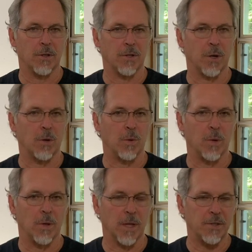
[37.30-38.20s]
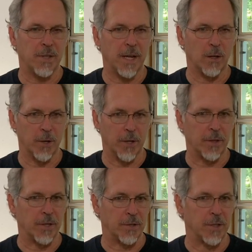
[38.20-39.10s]
So let's take a look at
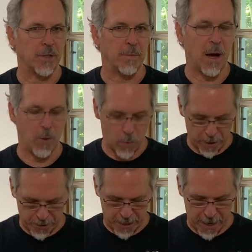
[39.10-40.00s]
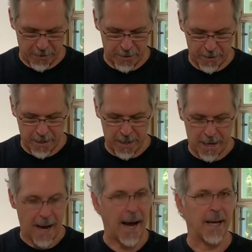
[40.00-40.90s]
the system, how it works together,
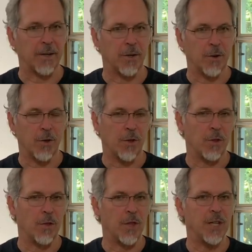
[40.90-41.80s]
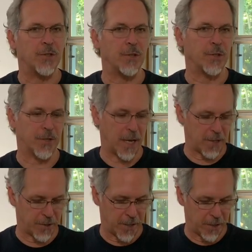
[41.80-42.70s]
and these are
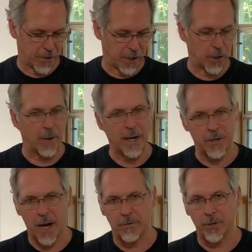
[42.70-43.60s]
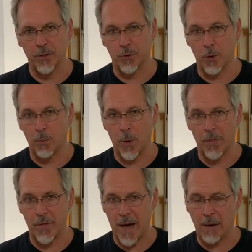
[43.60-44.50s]
discussed. The crankshaft is Group
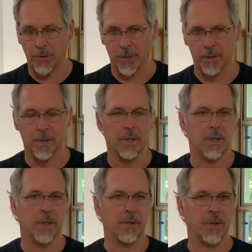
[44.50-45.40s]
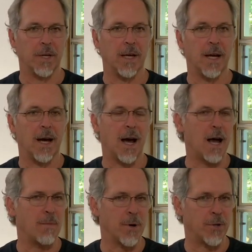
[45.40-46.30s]
1000. The
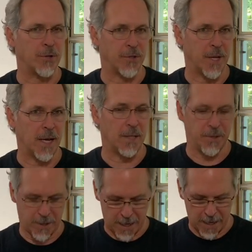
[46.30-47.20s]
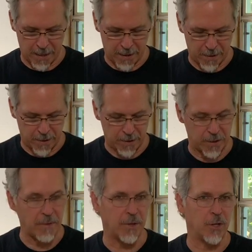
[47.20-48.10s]
hybrid studs and the
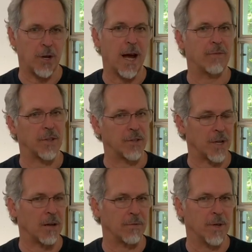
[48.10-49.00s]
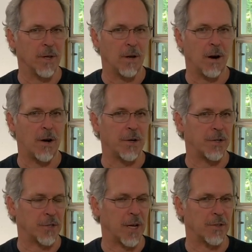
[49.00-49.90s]
safety shaft itself are
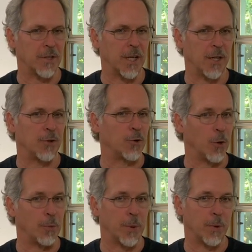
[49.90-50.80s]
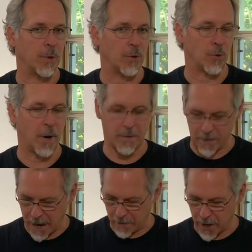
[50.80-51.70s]
discussed in Group
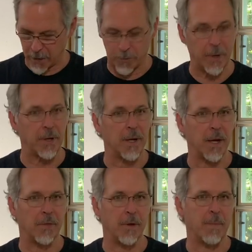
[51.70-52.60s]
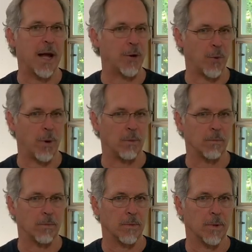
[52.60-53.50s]
2500 in the manual.
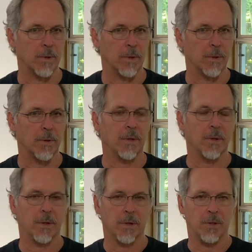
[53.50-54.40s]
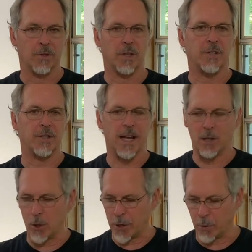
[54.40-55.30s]
So let's take
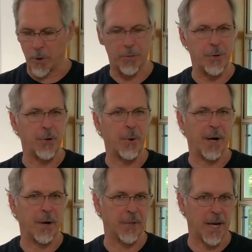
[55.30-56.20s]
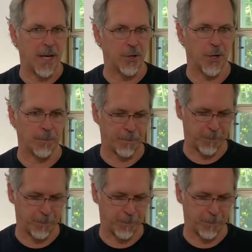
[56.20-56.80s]
a look at what they're doing in the engine.